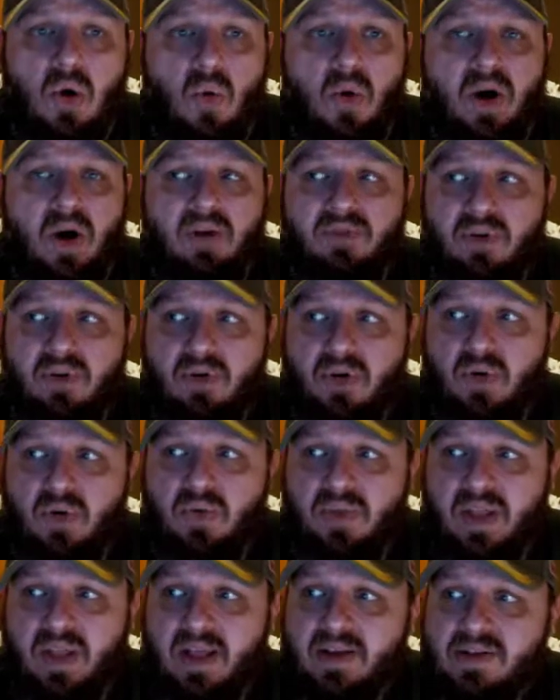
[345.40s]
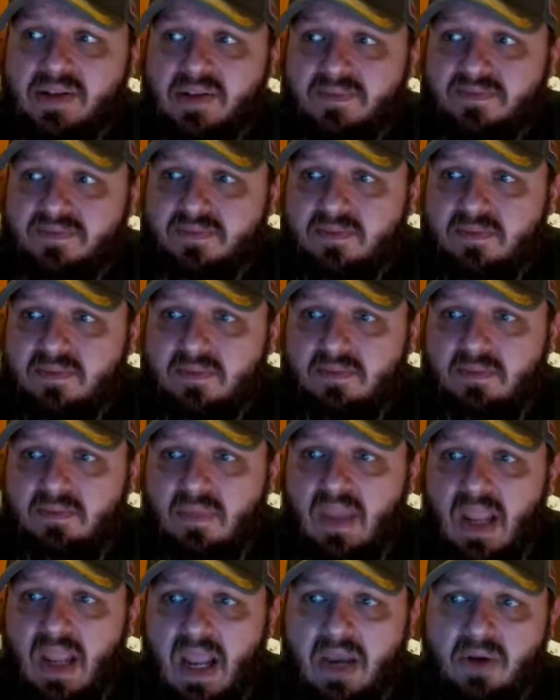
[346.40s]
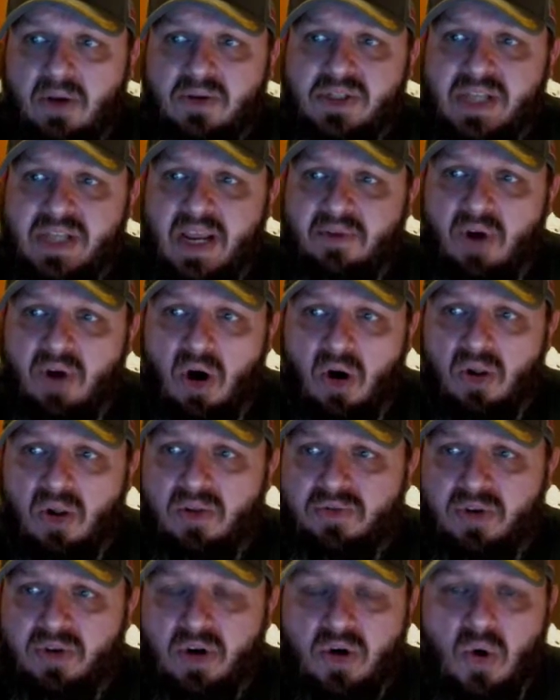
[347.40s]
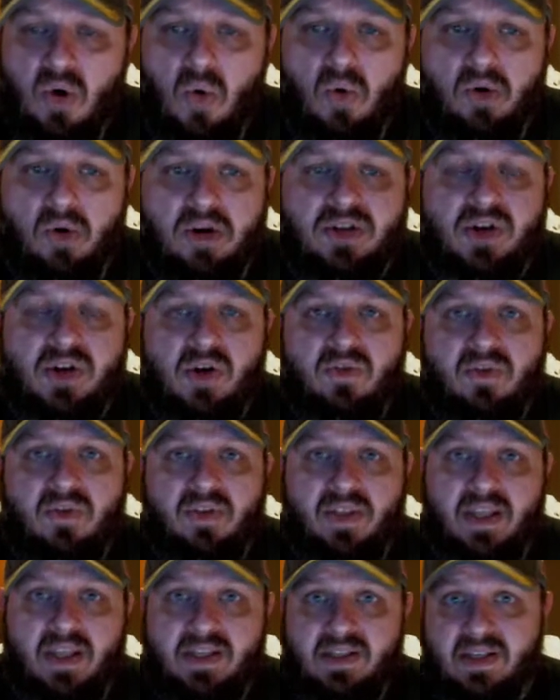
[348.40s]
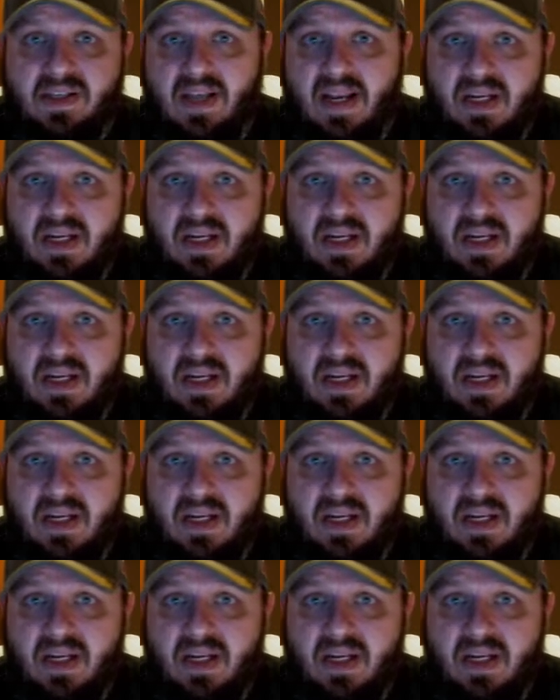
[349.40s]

Where if you do this, when you save all of your cores over this